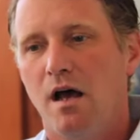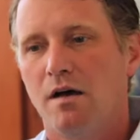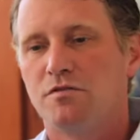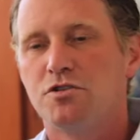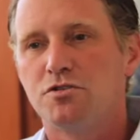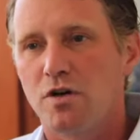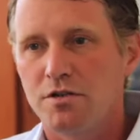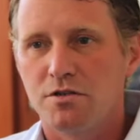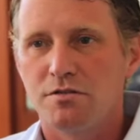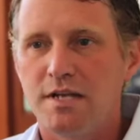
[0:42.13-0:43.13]
of
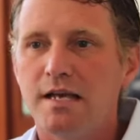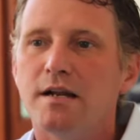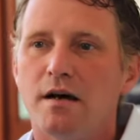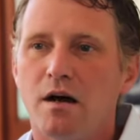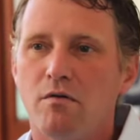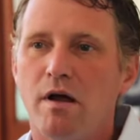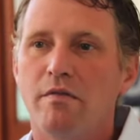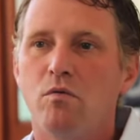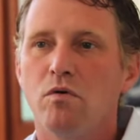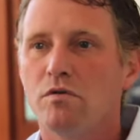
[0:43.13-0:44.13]
structured data
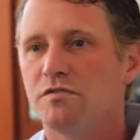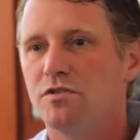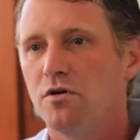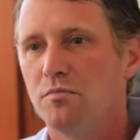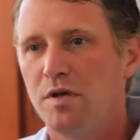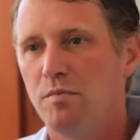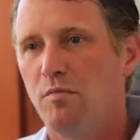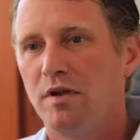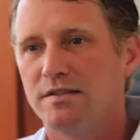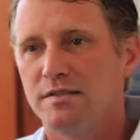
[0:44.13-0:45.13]
around the world's known people,
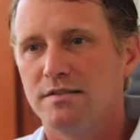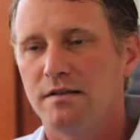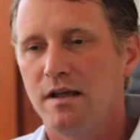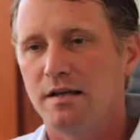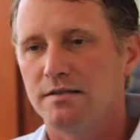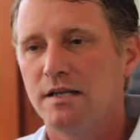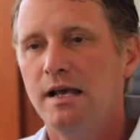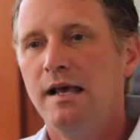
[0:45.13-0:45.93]
places, and things.